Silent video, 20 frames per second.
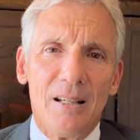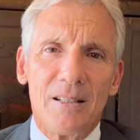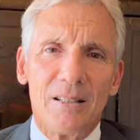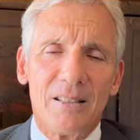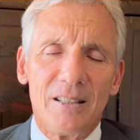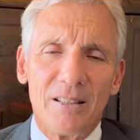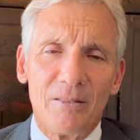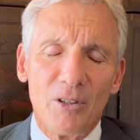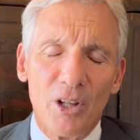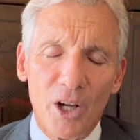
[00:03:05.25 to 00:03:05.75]

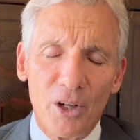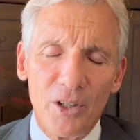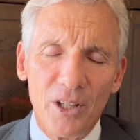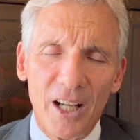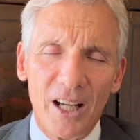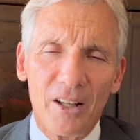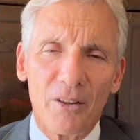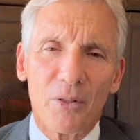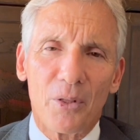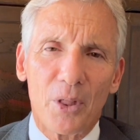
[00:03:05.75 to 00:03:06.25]
No
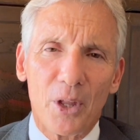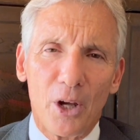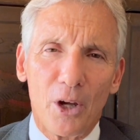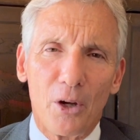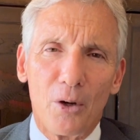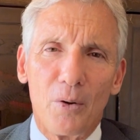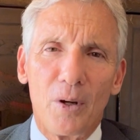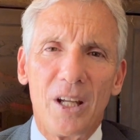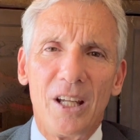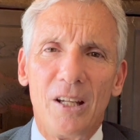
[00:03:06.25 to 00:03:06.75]
doubt,
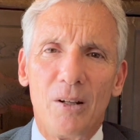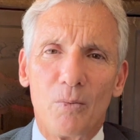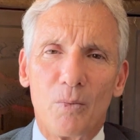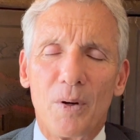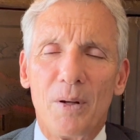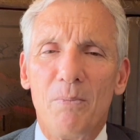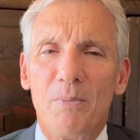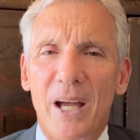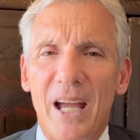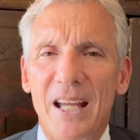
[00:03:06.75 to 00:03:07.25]
though, it
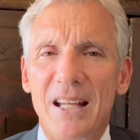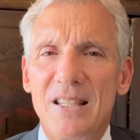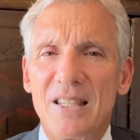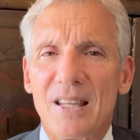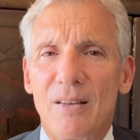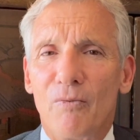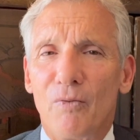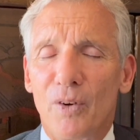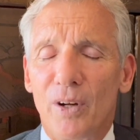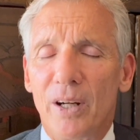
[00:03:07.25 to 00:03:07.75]
remains
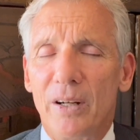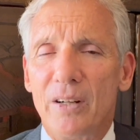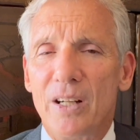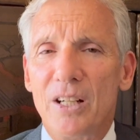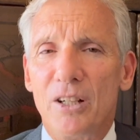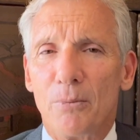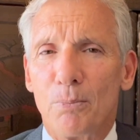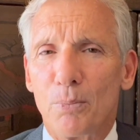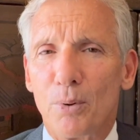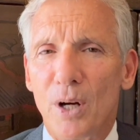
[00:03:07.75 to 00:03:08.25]
at very
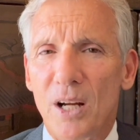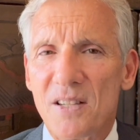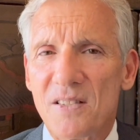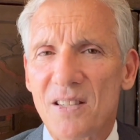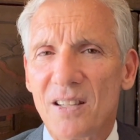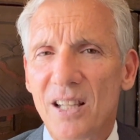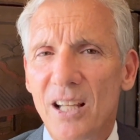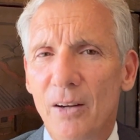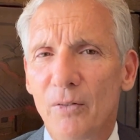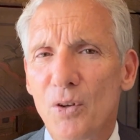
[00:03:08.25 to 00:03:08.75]

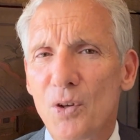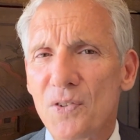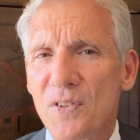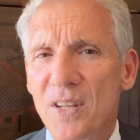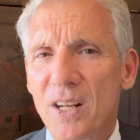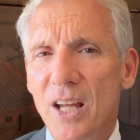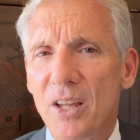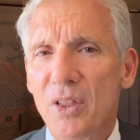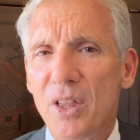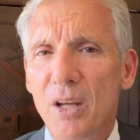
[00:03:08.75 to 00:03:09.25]
depressed levels.
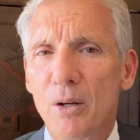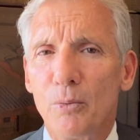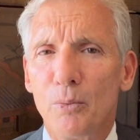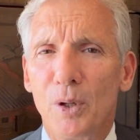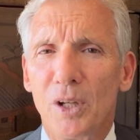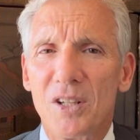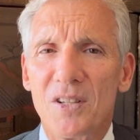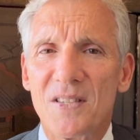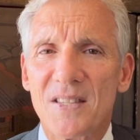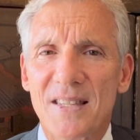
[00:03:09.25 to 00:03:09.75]
And I think
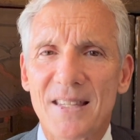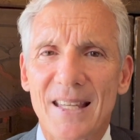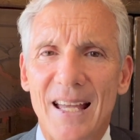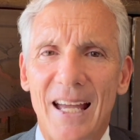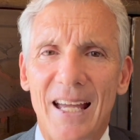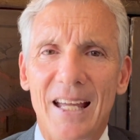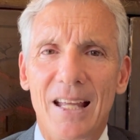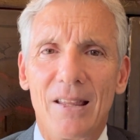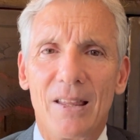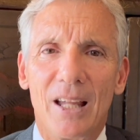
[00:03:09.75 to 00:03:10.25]
we could
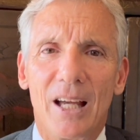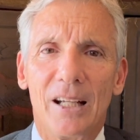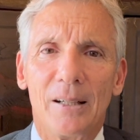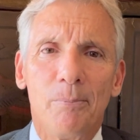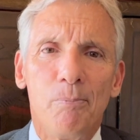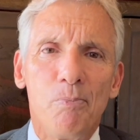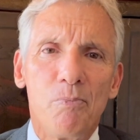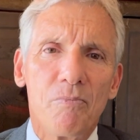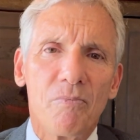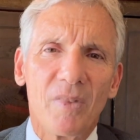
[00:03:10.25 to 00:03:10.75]
say
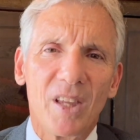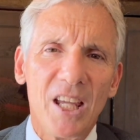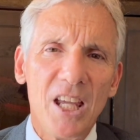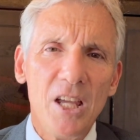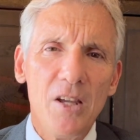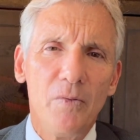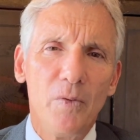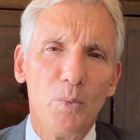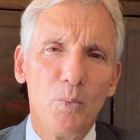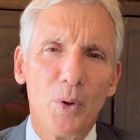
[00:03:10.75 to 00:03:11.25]
that
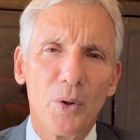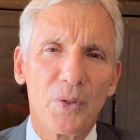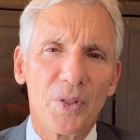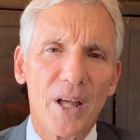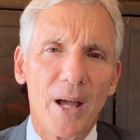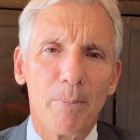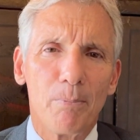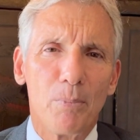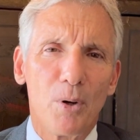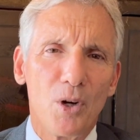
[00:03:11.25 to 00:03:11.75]
even with
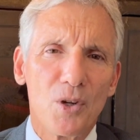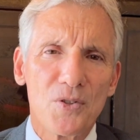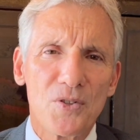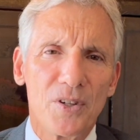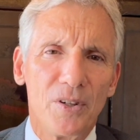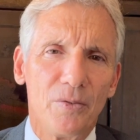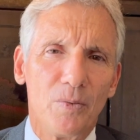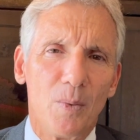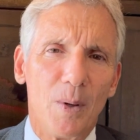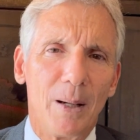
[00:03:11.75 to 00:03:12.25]
that
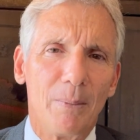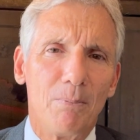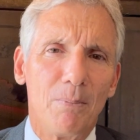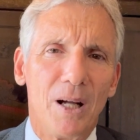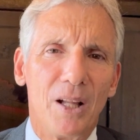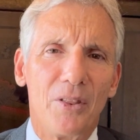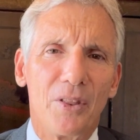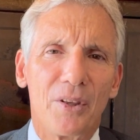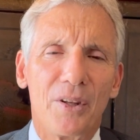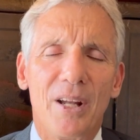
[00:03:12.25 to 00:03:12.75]
positive 1
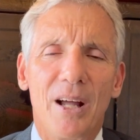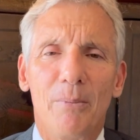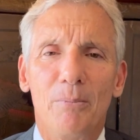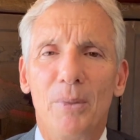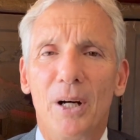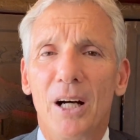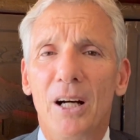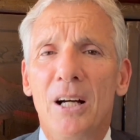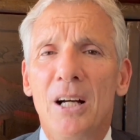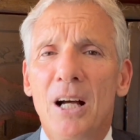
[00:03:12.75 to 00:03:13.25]
month
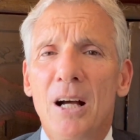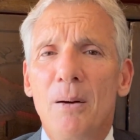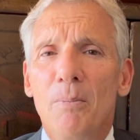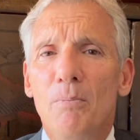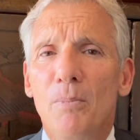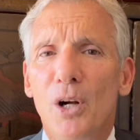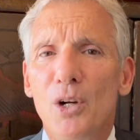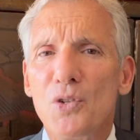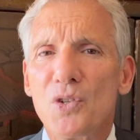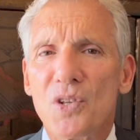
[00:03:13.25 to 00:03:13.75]
number,
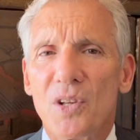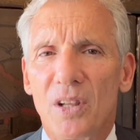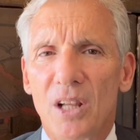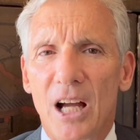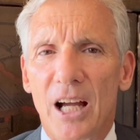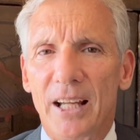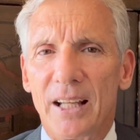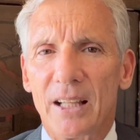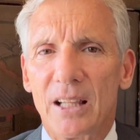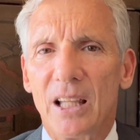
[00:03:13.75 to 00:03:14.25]
most
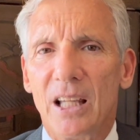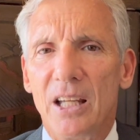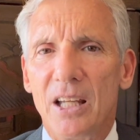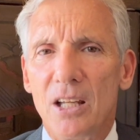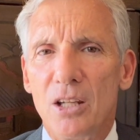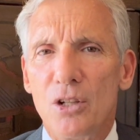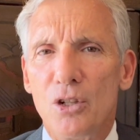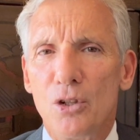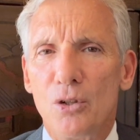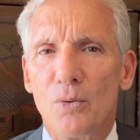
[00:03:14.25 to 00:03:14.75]

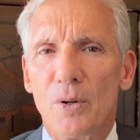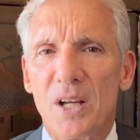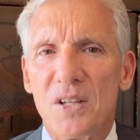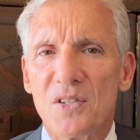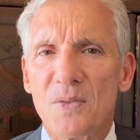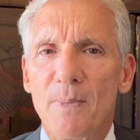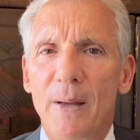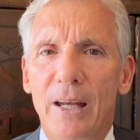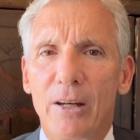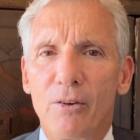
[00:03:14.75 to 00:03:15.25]
likely
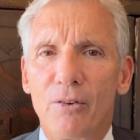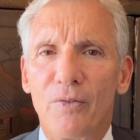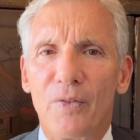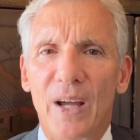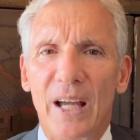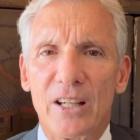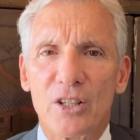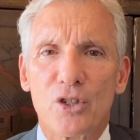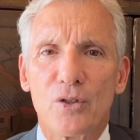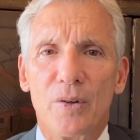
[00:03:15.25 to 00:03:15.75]
US
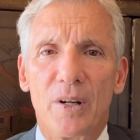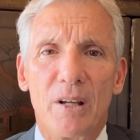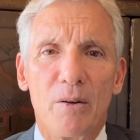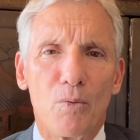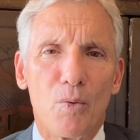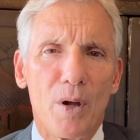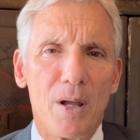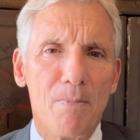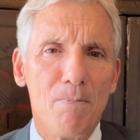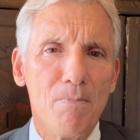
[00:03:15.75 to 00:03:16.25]
manufacturing
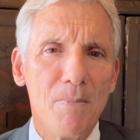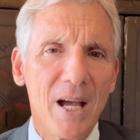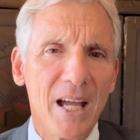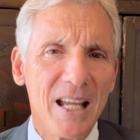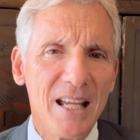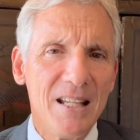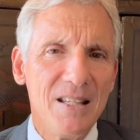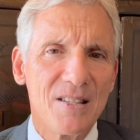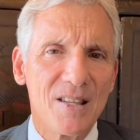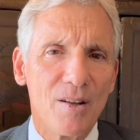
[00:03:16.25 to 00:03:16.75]

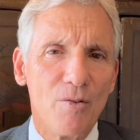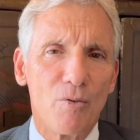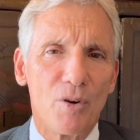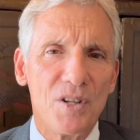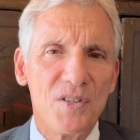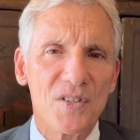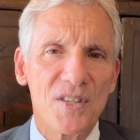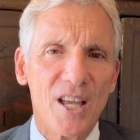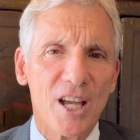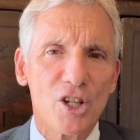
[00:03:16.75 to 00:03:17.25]
remains in
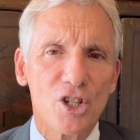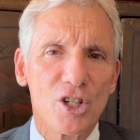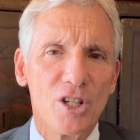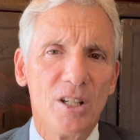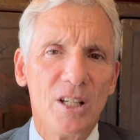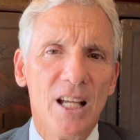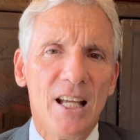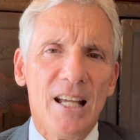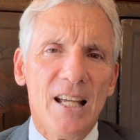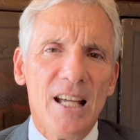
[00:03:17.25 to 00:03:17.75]

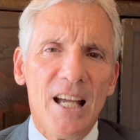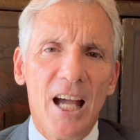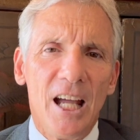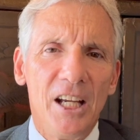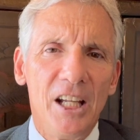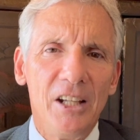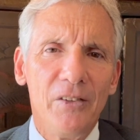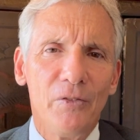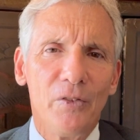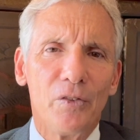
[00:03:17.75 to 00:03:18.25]
recession.
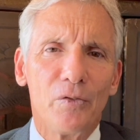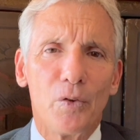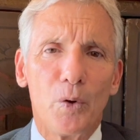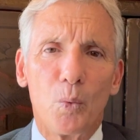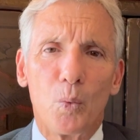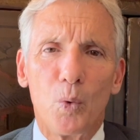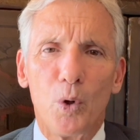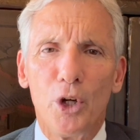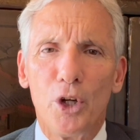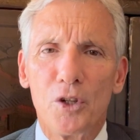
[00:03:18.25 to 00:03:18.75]
And even if
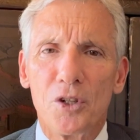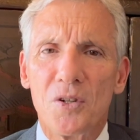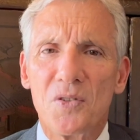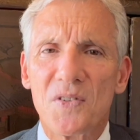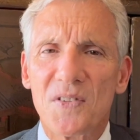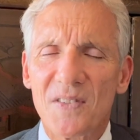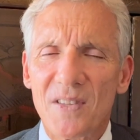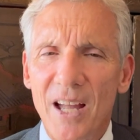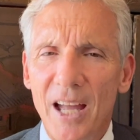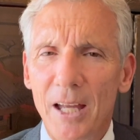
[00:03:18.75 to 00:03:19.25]
it were to
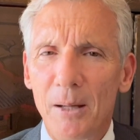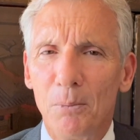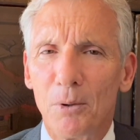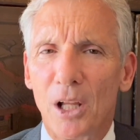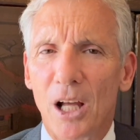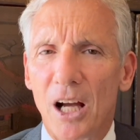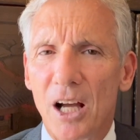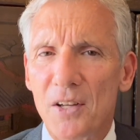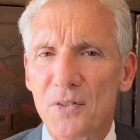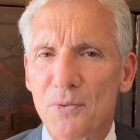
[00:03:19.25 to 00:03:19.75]

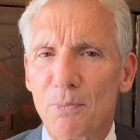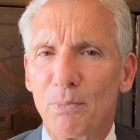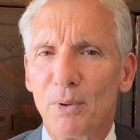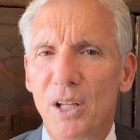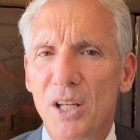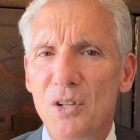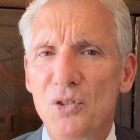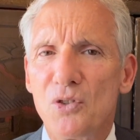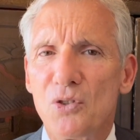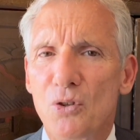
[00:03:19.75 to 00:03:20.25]
stabilize,
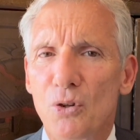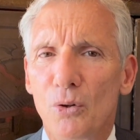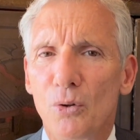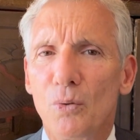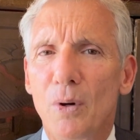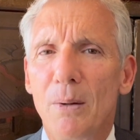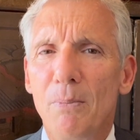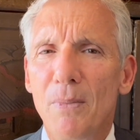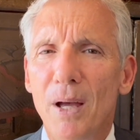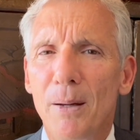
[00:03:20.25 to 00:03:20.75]
please do
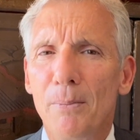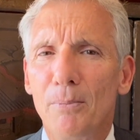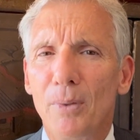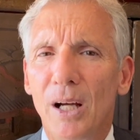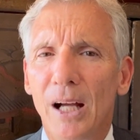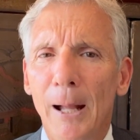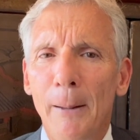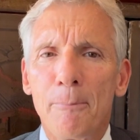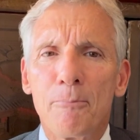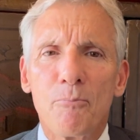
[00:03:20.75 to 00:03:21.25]

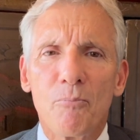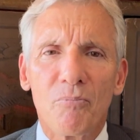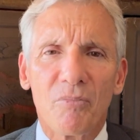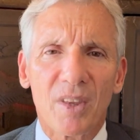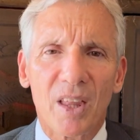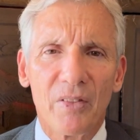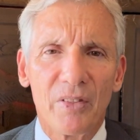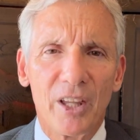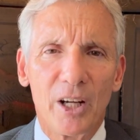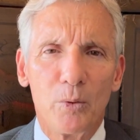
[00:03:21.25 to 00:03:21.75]
remember
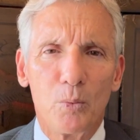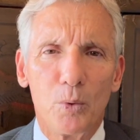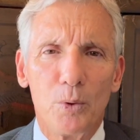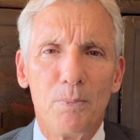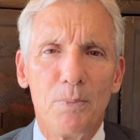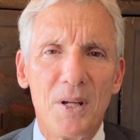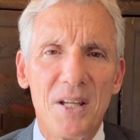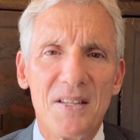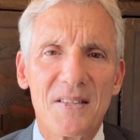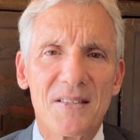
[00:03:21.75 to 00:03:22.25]
that it
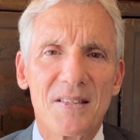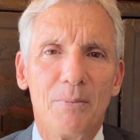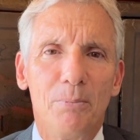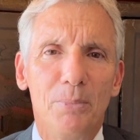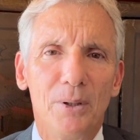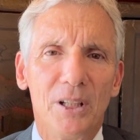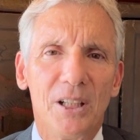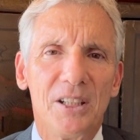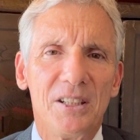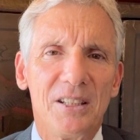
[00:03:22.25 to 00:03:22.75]
would be
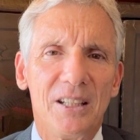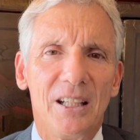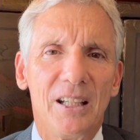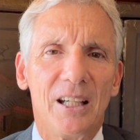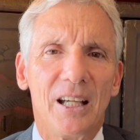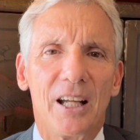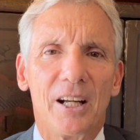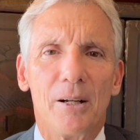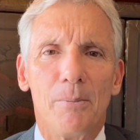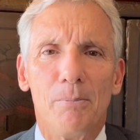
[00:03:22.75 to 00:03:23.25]

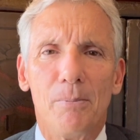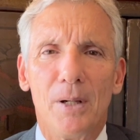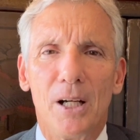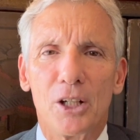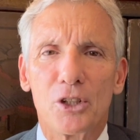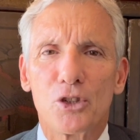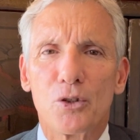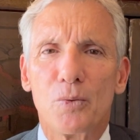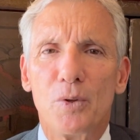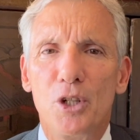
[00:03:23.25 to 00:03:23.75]
stability at a
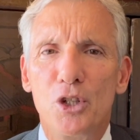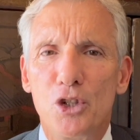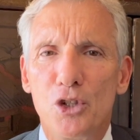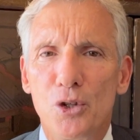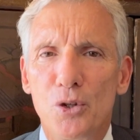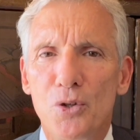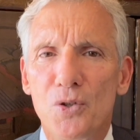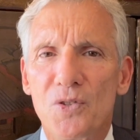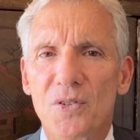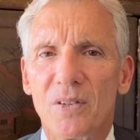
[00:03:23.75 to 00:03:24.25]
much
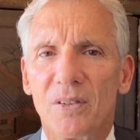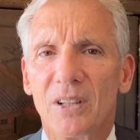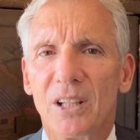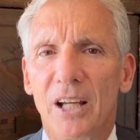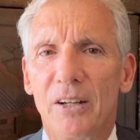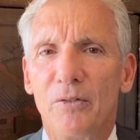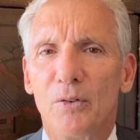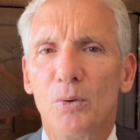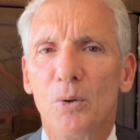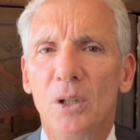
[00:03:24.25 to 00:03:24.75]
reduced
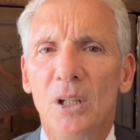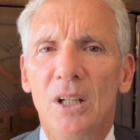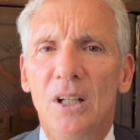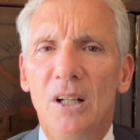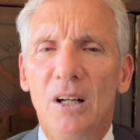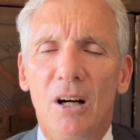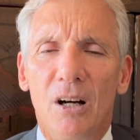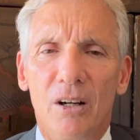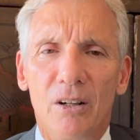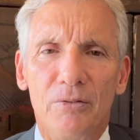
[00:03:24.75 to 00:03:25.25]
level
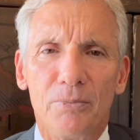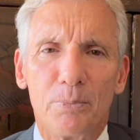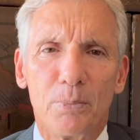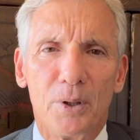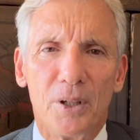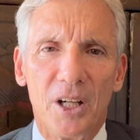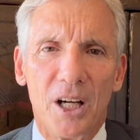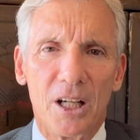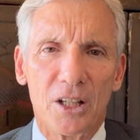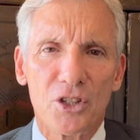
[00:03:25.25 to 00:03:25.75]
of
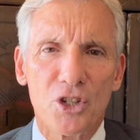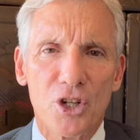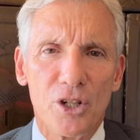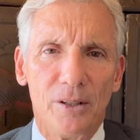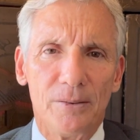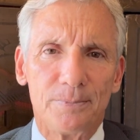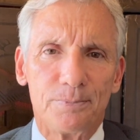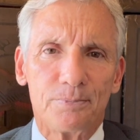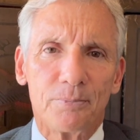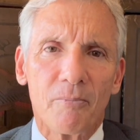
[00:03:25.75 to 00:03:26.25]

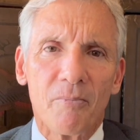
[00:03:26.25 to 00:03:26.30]
production.